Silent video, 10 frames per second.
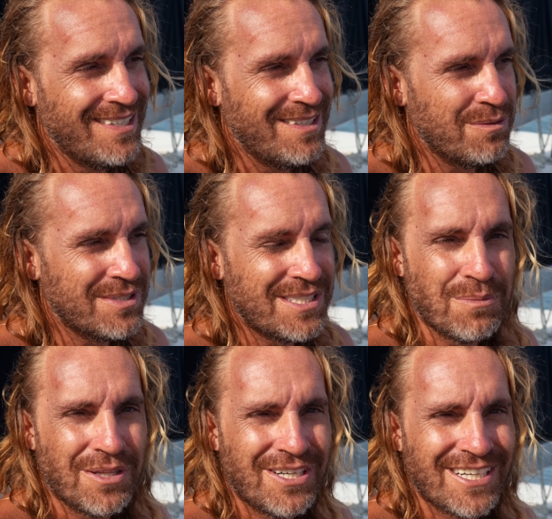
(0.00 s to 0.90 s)
we'll see them
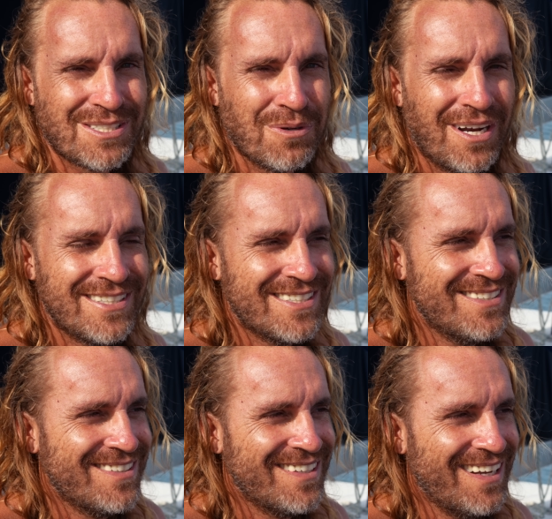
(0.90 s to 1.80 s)
on the next
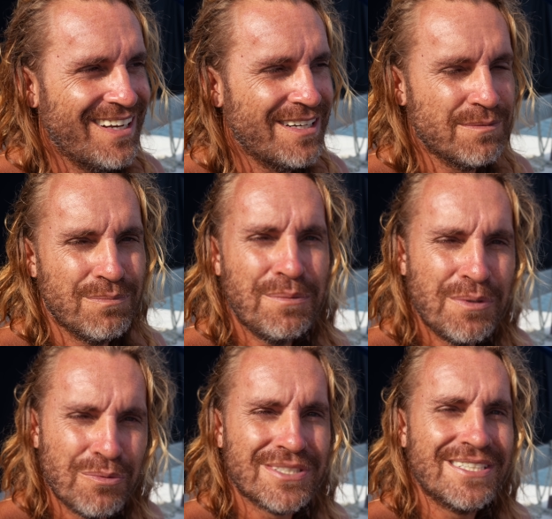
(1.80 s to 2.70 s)
horizon, and maybe
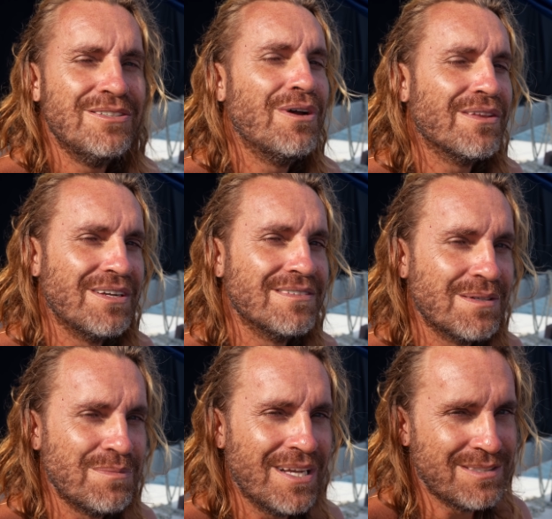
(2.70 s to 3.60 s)
we'll see you out there
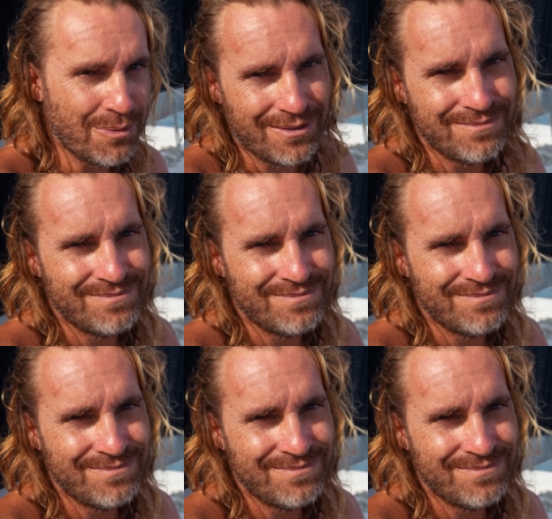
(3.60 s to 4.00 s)
someday as well.